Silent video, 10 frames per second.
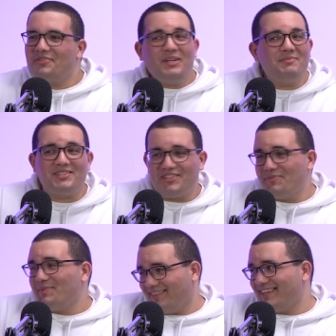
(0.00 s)
And talking about
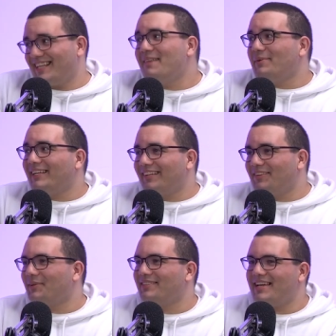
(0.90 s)
stupid things happening at
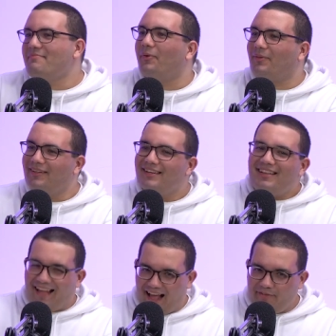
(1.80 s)
the round table,
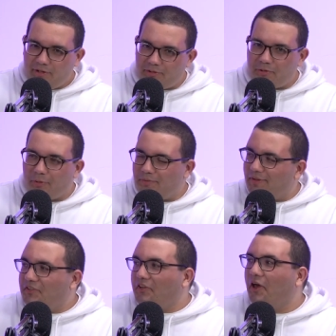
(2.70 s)
I've got to talk
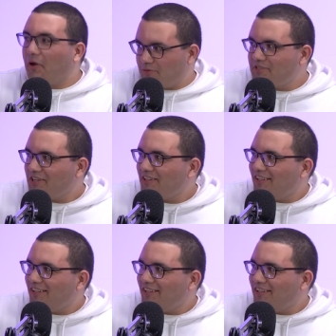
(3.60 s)
about the note.